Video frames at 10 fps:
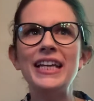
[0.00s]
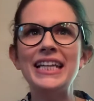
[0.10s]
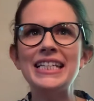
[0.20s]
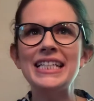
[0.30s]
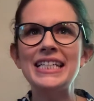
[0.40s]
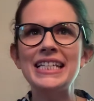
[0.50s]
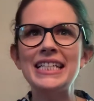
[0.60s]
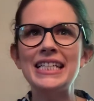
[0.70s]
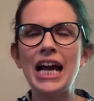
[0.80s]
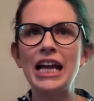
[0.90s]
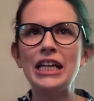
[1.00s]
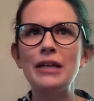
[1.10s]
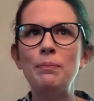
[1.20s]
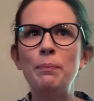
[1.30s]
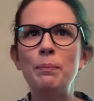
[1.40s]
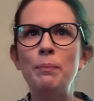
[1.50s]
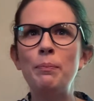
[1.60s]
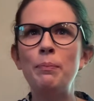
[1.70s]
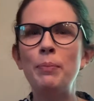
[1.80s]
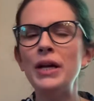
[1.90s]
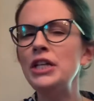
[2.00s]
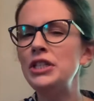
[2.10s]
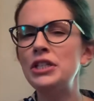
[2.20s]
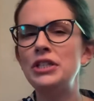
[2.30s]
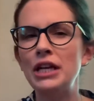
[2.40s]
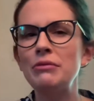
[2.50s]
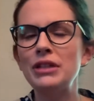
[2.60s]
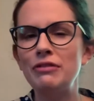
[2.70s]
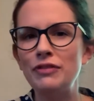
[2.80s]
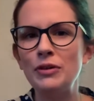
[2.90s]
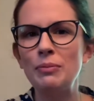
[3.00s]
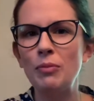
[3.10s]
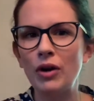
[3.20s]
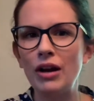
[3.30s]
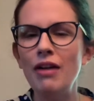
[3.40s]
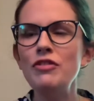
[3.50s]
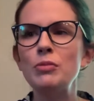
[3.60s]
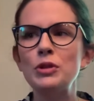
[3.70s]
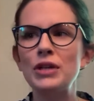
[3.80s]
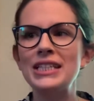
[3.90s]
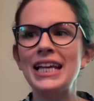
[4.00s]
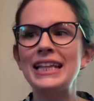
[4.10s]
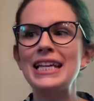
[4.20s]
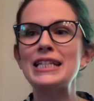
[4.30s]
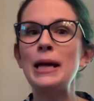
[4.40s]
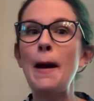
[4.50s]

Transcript: into society, but I just genuinely feel more comfortable dressed like this.